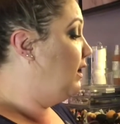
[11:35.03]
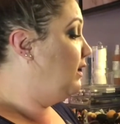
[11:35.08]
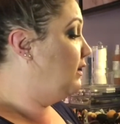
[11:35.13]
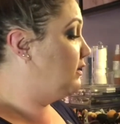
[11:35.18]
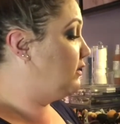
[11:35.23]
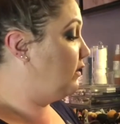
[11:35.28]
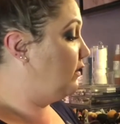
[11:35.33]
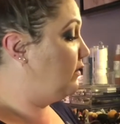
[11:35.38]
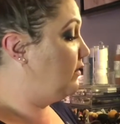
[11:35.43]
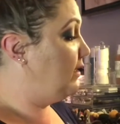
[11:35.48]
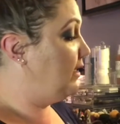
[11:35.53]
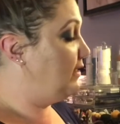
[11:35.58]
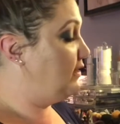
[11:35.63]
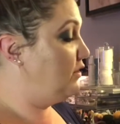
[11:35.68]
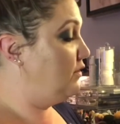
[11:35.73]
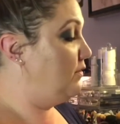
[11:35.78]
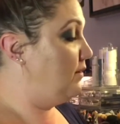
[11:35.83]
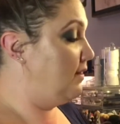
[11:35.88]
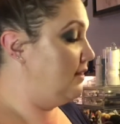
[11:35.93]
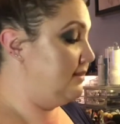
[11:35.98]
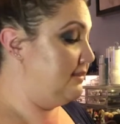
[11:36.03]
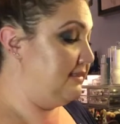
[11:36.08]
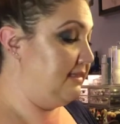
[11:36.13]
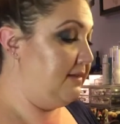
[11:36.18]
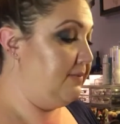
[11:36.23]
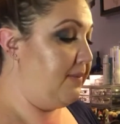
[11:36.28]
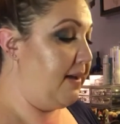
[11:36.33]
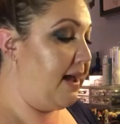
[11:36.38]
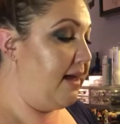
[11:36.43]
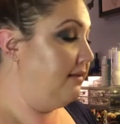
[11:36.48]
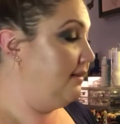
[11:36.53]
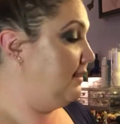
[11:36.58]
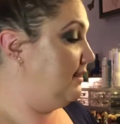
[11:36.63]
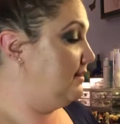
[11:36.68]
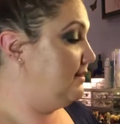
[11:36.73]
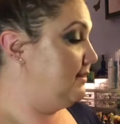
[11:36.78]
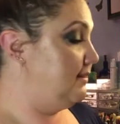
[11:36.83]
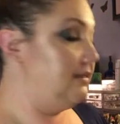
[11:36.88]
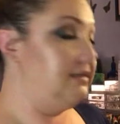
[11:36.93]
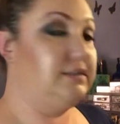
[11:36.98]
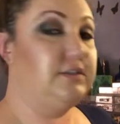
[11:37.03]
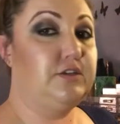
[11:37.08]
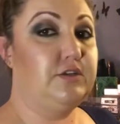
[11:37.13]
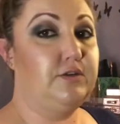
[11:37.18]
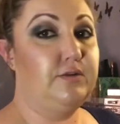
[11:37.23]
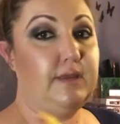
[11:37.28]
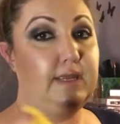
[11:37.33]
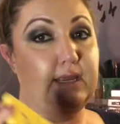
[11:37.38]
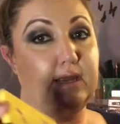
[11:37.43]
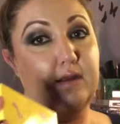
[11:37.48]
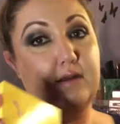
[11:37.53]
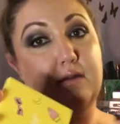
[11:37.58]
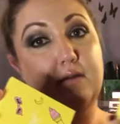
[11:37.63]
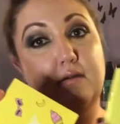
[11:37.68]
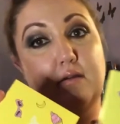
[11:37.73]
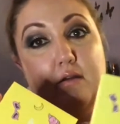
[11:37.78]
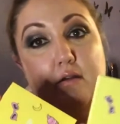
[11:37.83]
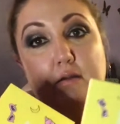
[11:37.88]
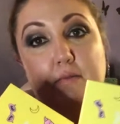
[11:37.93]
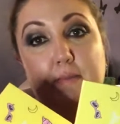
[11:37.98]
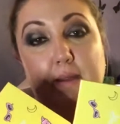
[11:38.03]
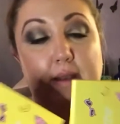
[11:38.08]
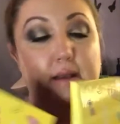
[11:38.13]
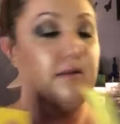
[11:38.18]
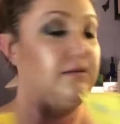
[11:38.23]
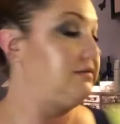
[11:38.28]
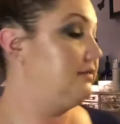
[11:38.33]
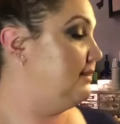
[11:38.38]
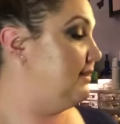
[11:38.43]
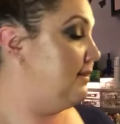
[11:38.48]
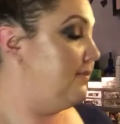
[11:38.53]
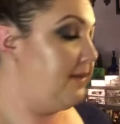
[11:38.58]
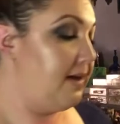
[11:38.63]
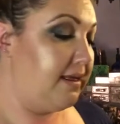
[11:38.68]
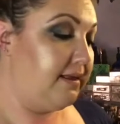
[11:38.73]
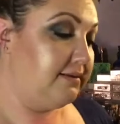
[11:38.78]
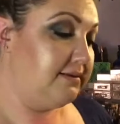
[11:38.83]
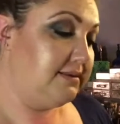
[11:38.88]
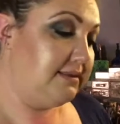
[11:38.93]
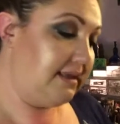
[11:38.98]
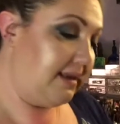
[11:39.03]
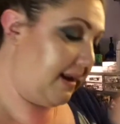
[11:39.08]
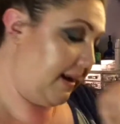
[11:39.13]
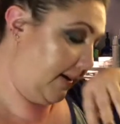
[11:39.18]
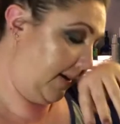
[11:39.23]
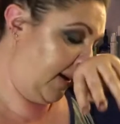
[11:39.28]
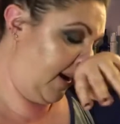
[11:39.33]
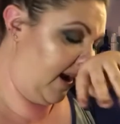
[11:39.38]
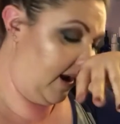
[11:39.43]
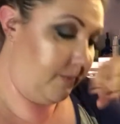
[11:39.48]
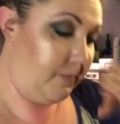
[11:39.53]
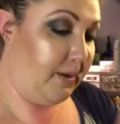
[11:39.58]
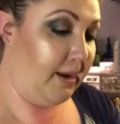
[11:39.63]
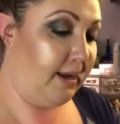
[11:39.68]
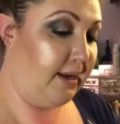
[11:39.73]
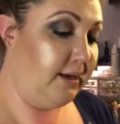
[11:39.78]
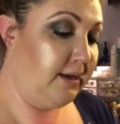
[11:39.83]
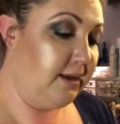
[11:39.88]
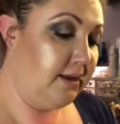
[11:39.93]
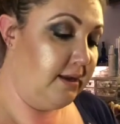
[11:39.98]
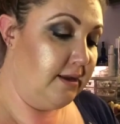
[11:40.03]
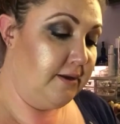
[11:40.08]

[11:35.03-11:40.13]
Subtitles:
So these two are Z palettes. These two here are my little Z palettes that I made.